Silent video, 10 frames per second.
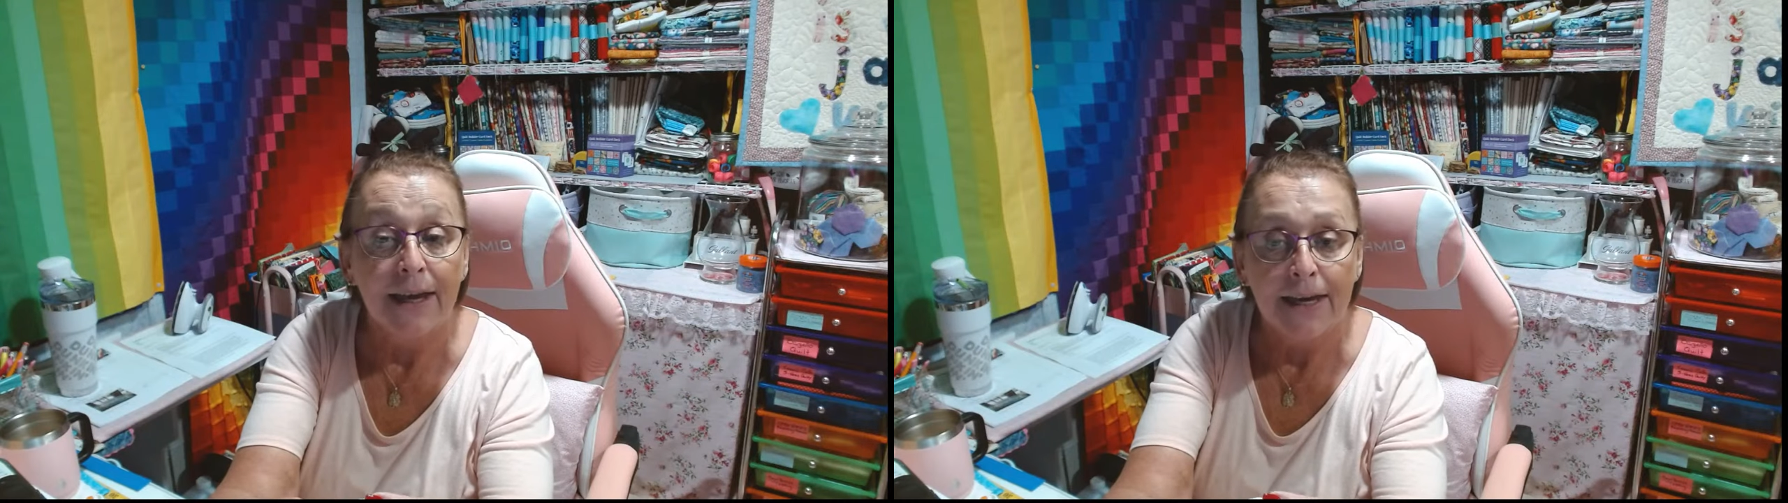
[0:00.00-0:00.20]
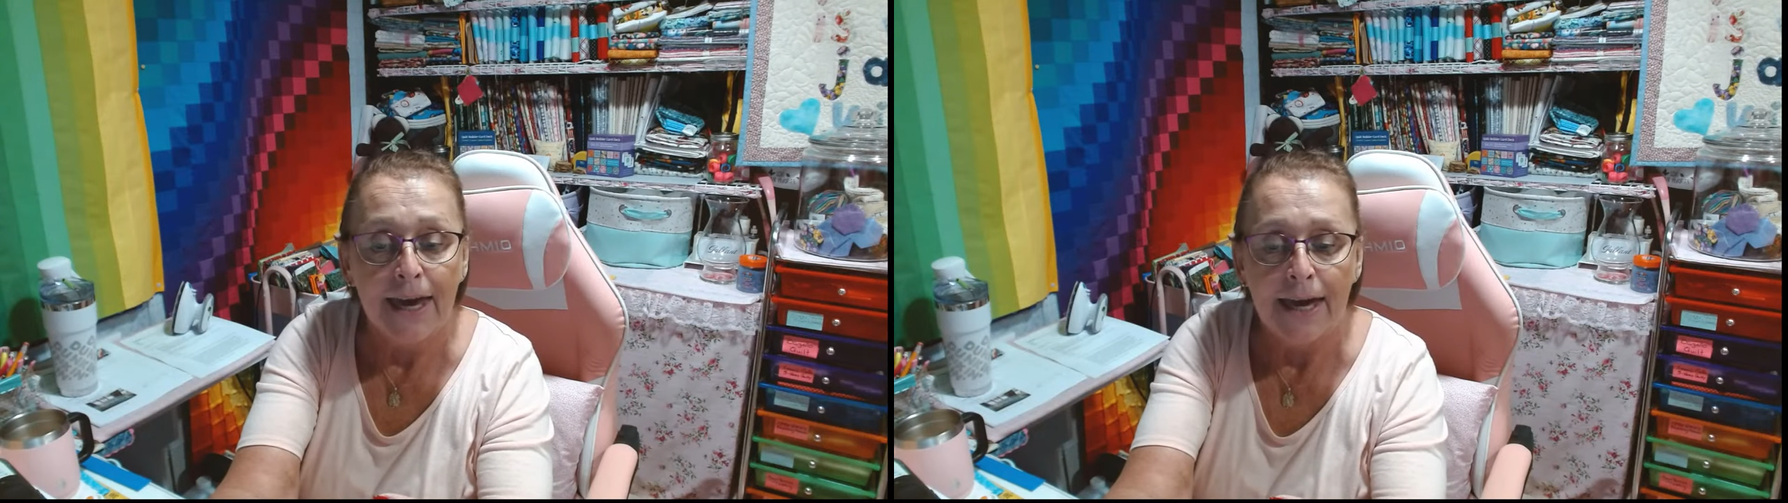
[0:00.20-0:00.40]

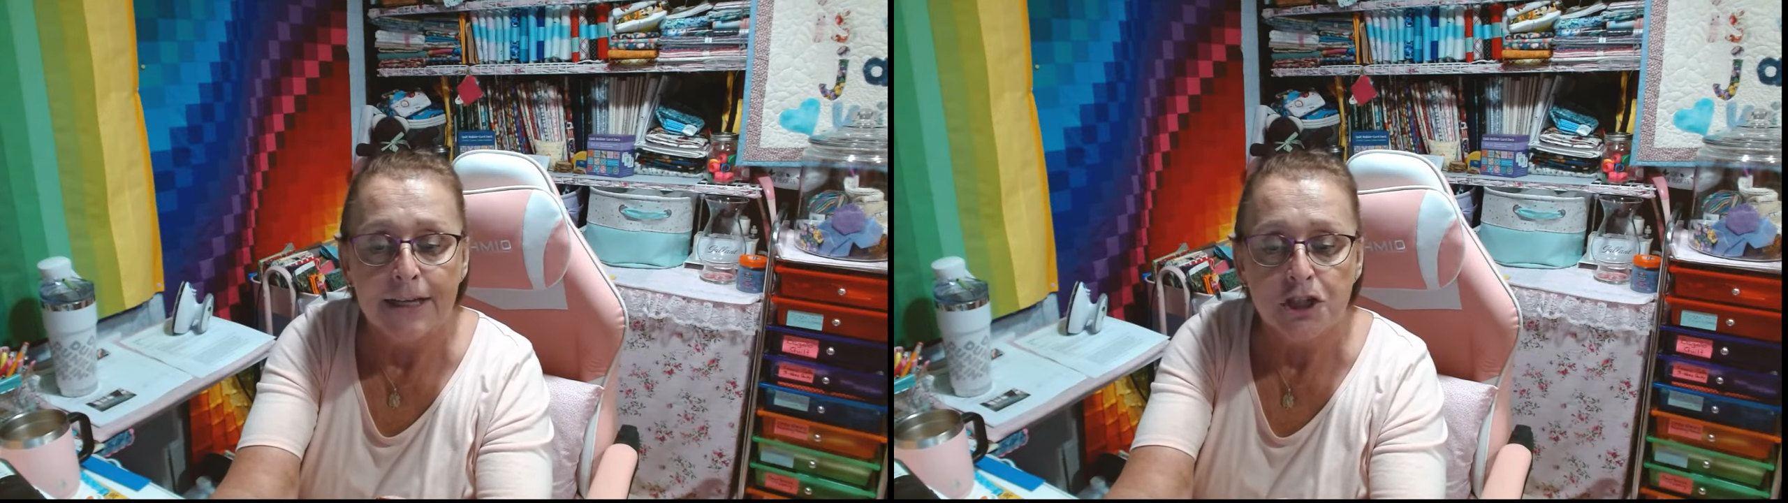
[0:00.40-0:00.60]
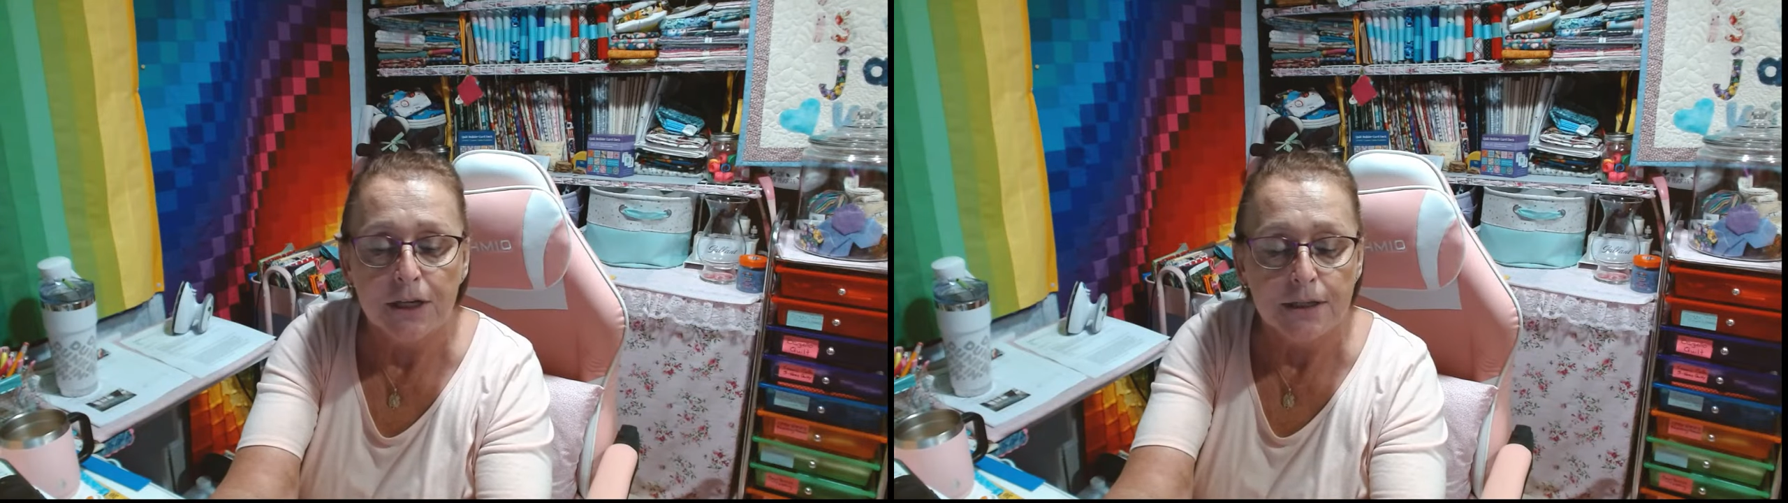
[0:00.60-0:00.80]
and
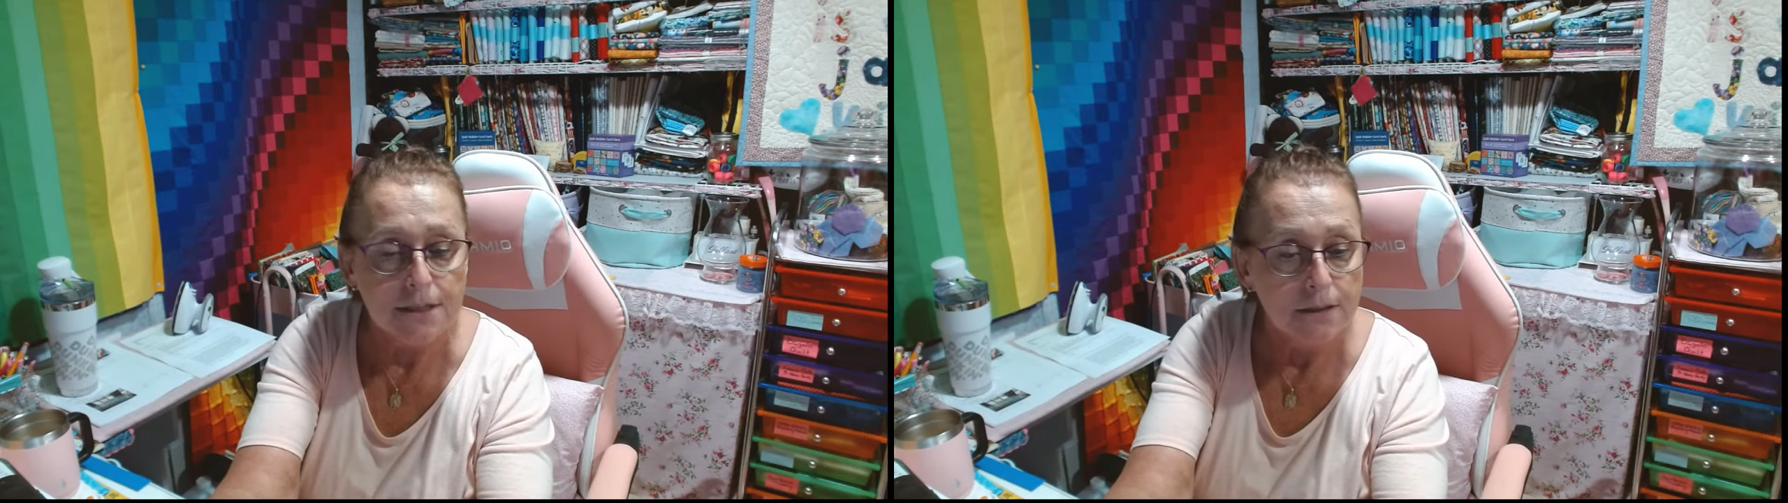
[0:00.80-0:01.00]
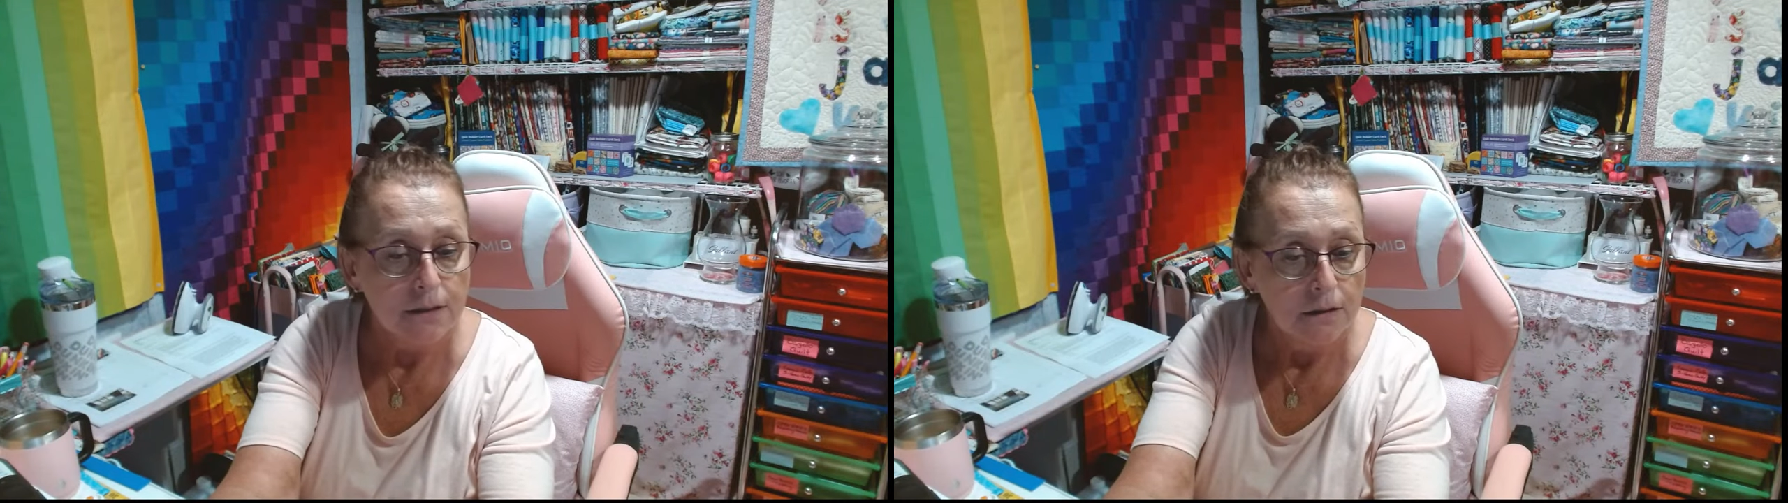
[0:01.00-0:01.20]
catch
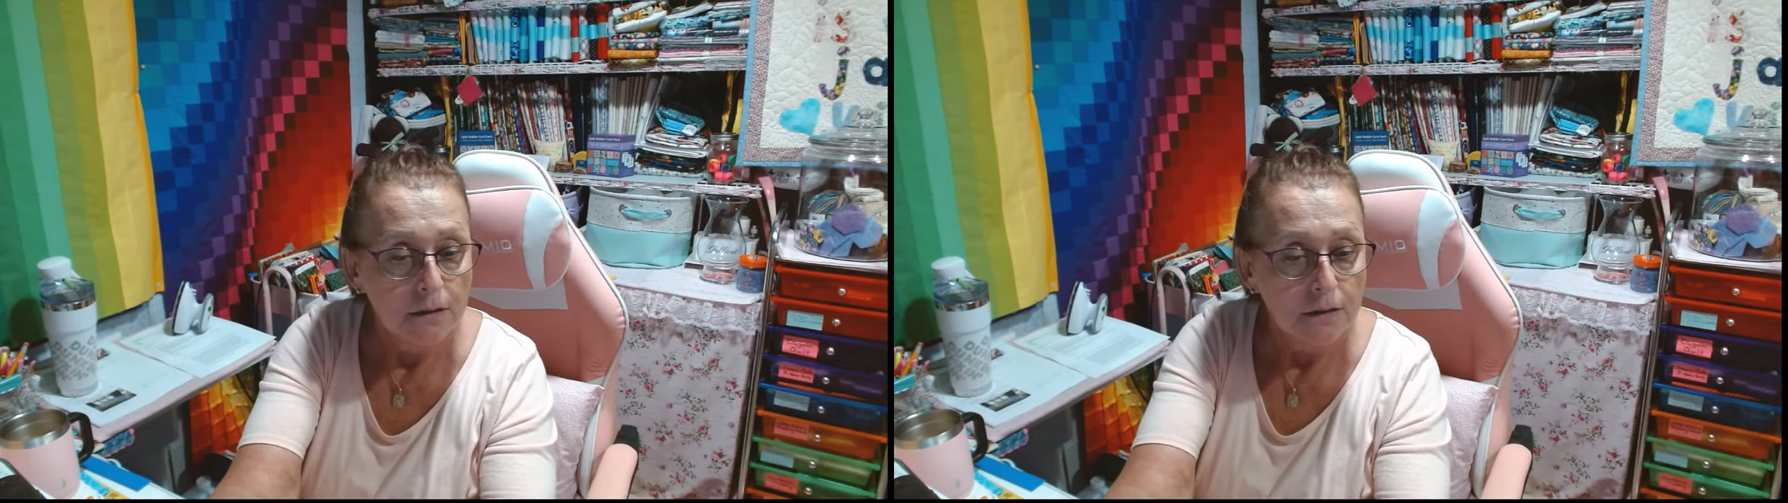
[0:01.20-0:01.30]
it.